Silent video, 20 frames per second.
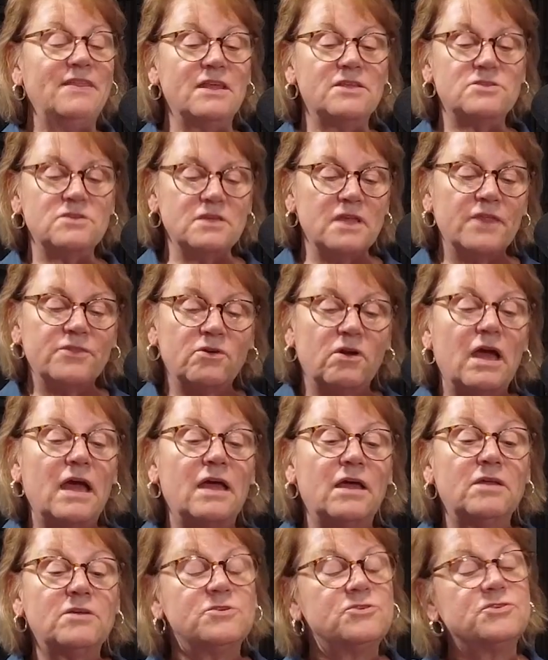And that's another,
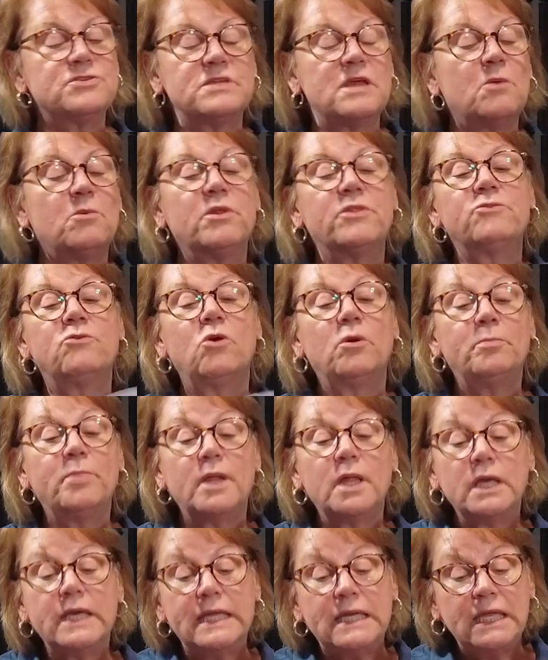I want to throw a
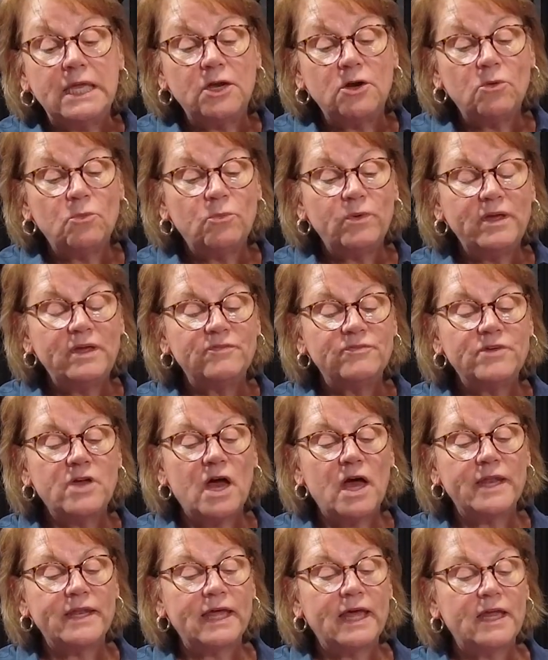plug in here. We've
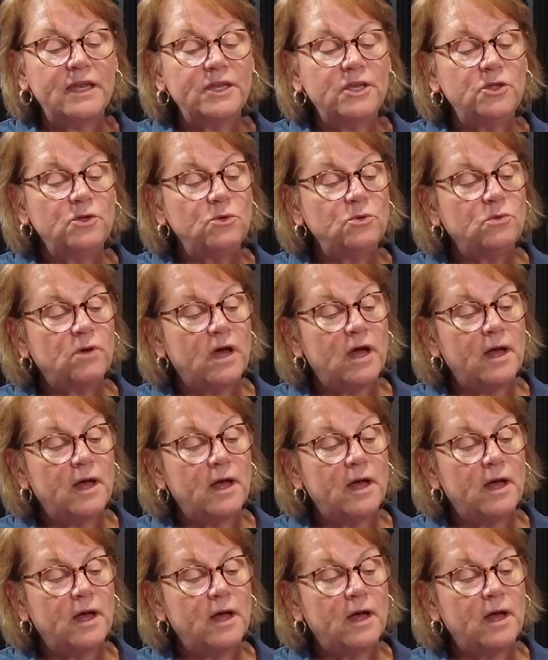got a new,